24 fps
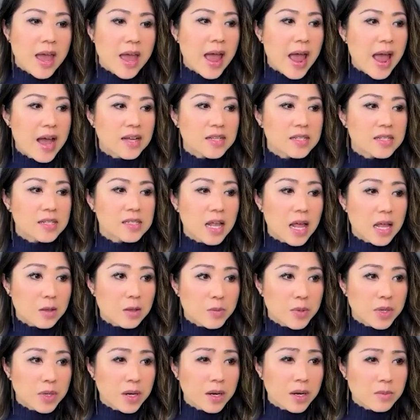and
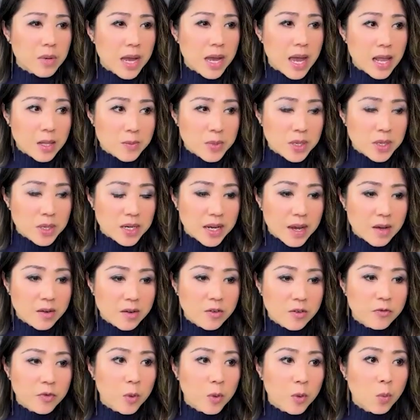Alameda County
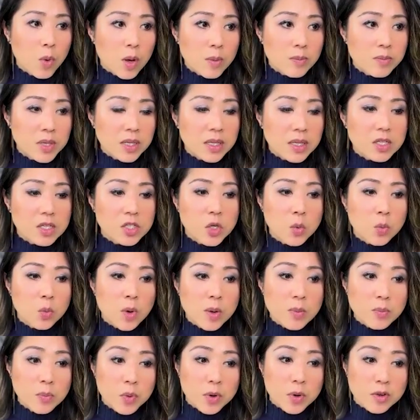from $1 million to
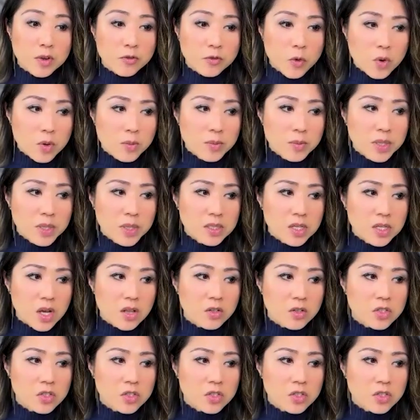$1.4 million,